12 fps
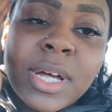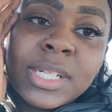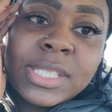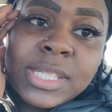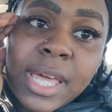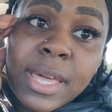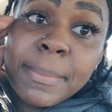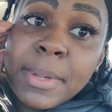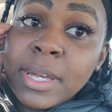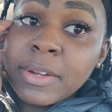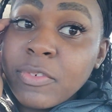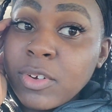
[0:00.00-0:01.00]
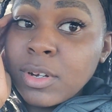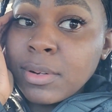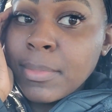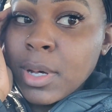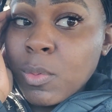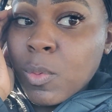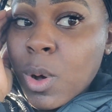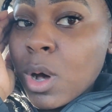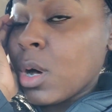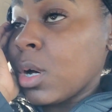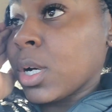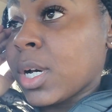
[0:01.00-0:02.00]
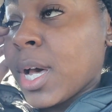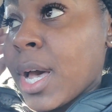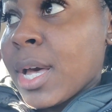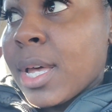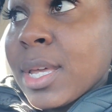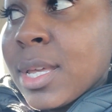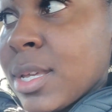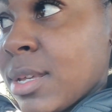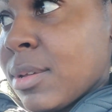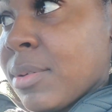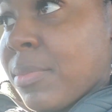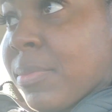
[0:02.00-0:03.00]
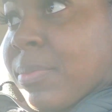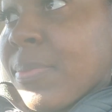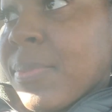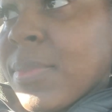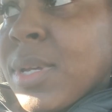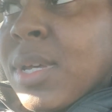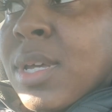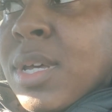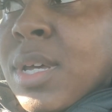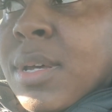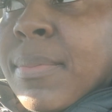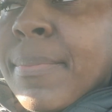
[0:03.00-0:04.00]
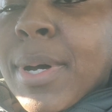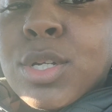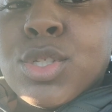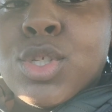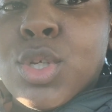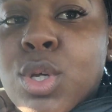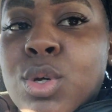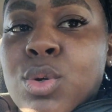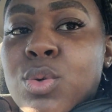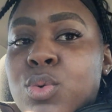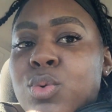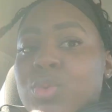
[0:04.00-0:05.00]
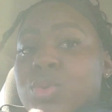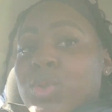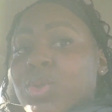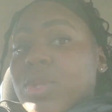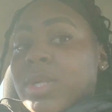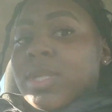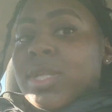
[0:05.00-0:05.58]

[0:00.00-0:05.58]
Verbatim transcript: I just came back from my walk. I am about to go to the